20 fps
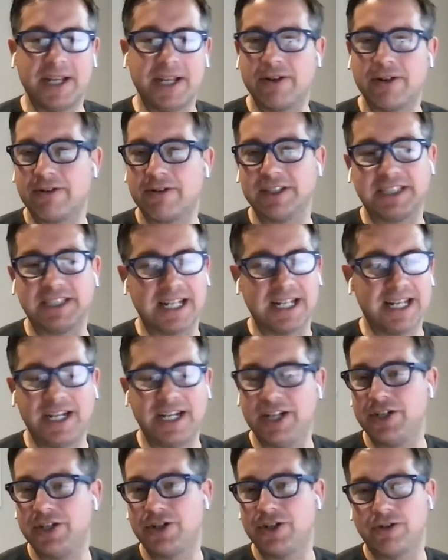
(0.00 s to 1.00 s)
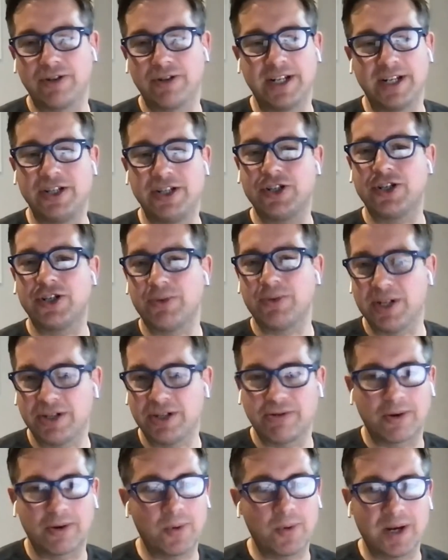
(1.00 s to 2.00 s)
or a Sage or an Intuit
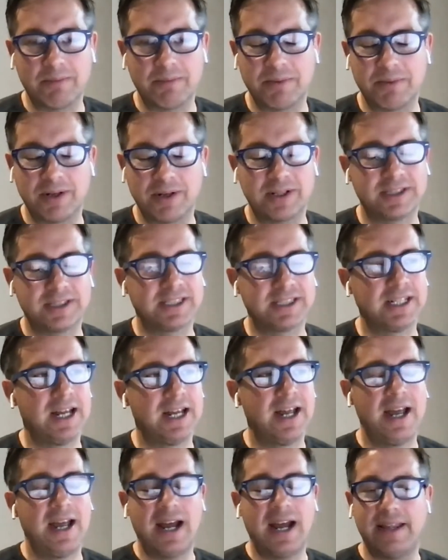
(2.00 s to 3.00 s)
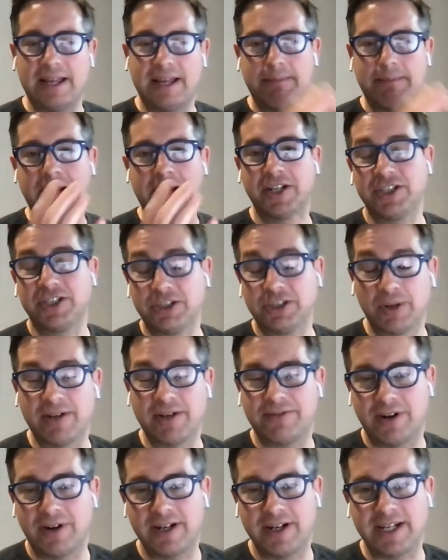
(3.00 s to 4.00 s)
or a QuickBooks, and that manages all their
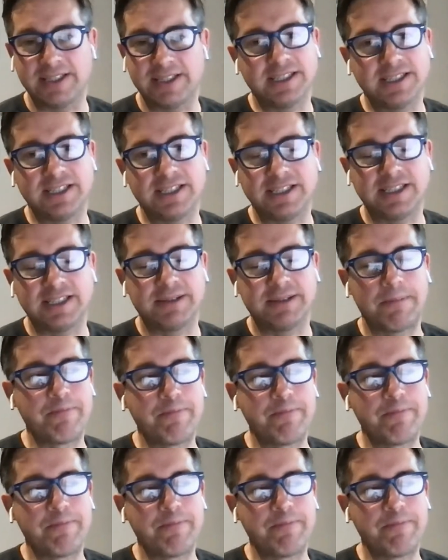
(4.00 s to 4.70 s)
finances.